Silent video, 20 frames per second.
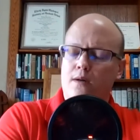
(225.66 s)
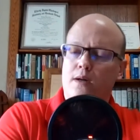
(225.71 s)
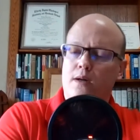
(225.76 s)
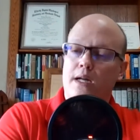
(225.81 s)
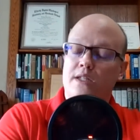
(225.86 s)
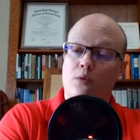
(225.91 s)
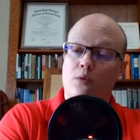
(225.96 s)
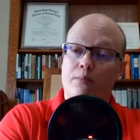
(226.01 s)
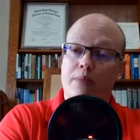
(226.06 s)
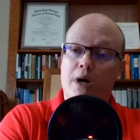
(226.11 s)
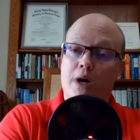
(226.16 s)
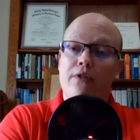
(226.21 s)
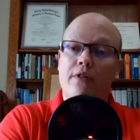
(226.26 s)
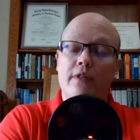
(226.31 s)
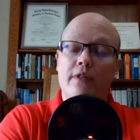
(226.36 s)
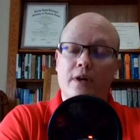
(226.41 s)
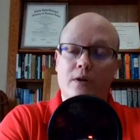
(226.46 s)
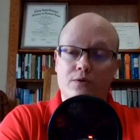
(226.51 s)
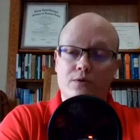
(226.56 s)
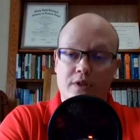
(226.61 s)
And so both
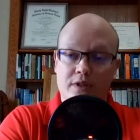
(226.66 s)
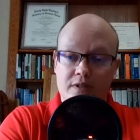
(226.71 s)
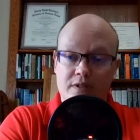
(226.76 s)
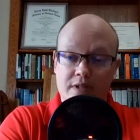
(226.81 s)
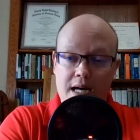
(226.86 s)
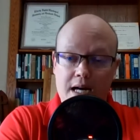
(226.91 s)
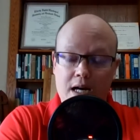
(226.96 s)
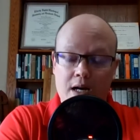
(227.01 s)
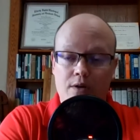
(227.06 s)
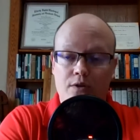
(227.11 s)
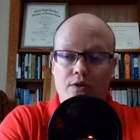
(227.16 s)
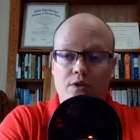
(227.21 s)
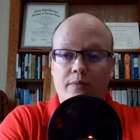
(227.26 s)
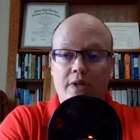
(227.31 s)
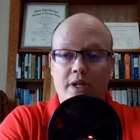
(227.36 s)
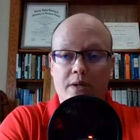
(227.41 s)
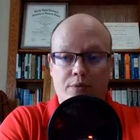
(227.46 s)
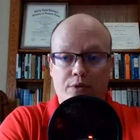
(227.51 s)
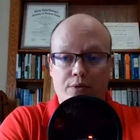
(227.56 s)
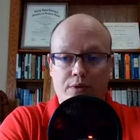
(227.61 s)
of those desires are
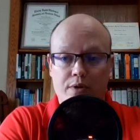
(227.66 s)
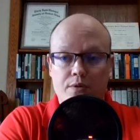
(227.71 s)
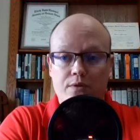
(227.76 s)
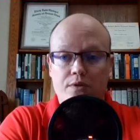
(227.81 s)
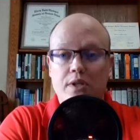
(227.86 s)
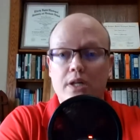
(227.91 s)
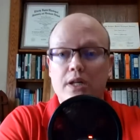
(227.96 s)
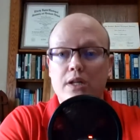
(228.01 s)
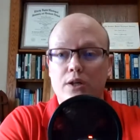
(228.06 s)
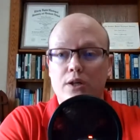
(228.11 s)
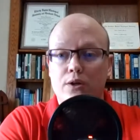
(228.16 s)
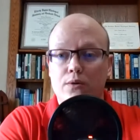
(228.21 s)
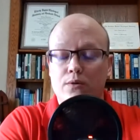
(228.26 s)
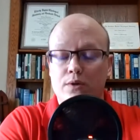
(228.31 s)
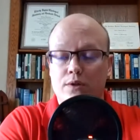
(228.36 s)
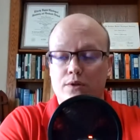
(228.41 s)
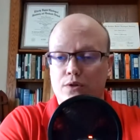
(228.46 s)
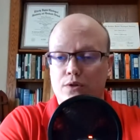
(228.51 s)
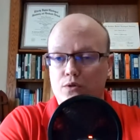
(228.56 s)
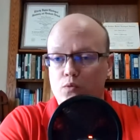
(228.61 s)
being produced in you.
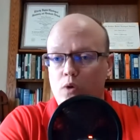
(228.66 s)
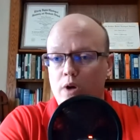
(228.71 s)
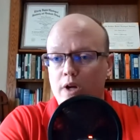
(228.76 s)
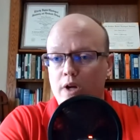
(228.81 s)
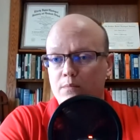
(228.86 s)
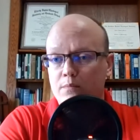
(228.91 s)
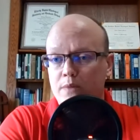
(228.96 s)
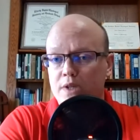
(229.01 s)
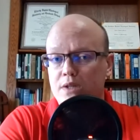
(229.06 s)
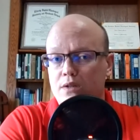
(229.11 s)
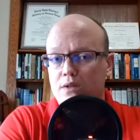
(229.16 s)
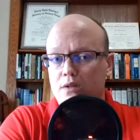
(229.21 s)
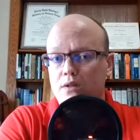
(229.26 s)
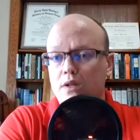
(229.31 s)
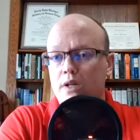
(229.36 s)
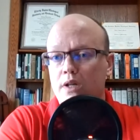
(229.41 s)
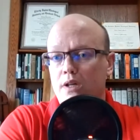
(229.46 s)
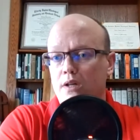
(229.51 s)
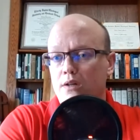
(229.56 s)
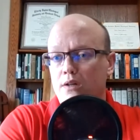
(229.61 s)
It's just one of them is
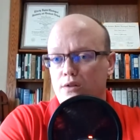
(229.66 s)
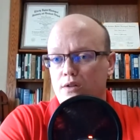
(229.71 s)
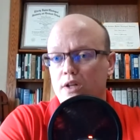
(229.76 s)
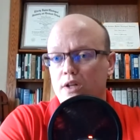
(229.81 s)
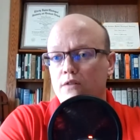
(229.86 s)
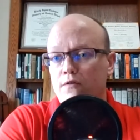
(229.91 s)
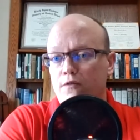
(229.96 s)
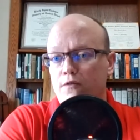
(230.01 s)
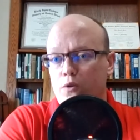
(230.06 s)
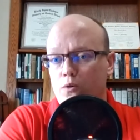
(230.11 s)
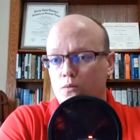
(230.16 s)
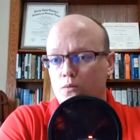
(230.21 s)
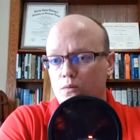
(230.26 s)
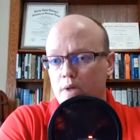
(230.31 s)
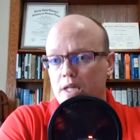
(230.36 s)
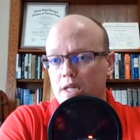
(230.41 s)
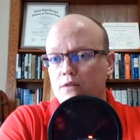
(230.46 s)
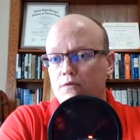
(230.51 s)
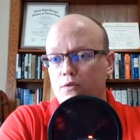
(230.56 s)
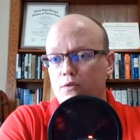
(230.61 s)
sinful,
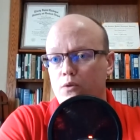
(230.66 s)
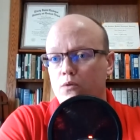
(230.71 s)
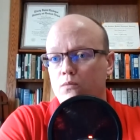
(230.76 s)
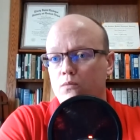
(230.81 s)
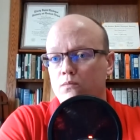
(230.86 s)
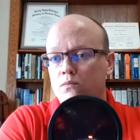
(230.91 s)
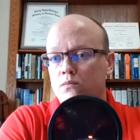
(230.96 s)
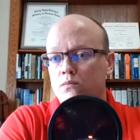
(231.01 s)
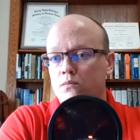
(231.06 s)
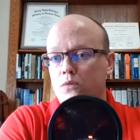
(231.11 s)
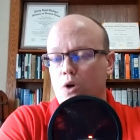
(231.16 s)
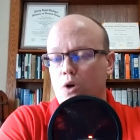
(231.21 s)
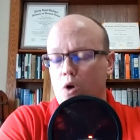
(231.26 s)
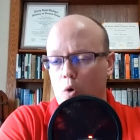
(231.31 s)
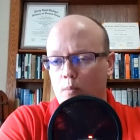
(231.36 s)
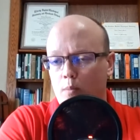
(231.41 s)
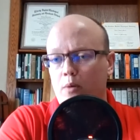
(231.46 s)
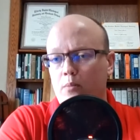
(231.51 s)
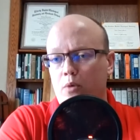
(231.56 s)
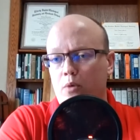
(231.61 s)
evil,
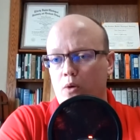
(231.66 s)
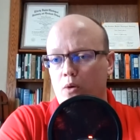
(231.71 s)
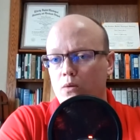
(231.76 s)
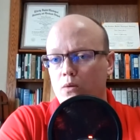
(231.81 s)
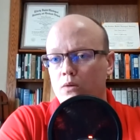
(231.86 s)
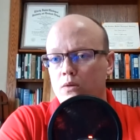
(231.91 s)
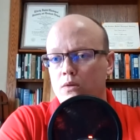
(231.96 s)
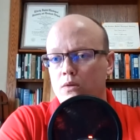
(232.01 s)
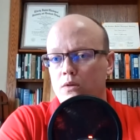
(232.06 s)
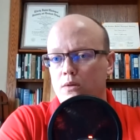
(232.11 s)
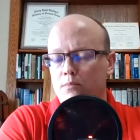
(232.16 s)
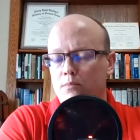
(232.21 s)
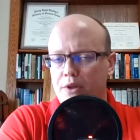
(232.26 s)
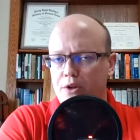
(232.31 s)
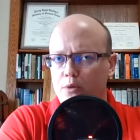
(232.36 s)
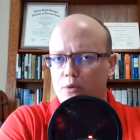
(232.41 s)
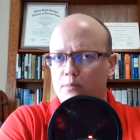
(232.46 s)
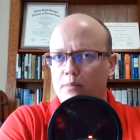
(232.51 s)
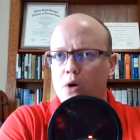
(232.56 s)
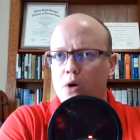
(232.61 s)
culpable, but
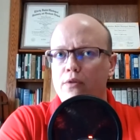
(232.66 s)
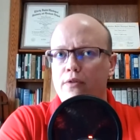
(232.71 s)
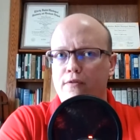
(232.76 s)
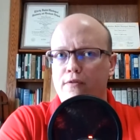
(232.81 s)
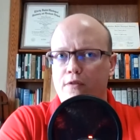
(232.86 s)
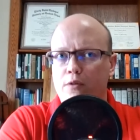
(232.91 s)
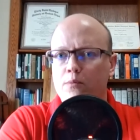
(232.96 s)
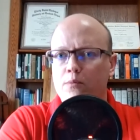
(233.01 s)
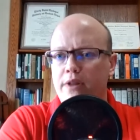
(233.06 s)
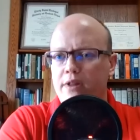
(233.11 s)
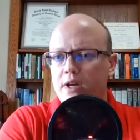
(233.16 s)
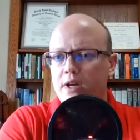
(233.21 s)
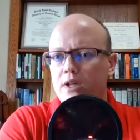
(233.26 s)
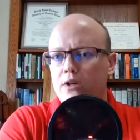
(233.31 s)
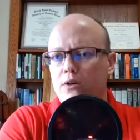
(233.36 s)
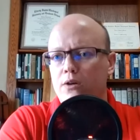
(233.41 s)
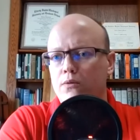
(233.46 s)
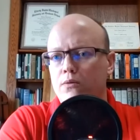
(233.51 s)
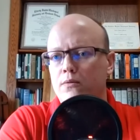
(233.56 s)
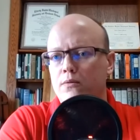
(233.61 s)
they're both from within you.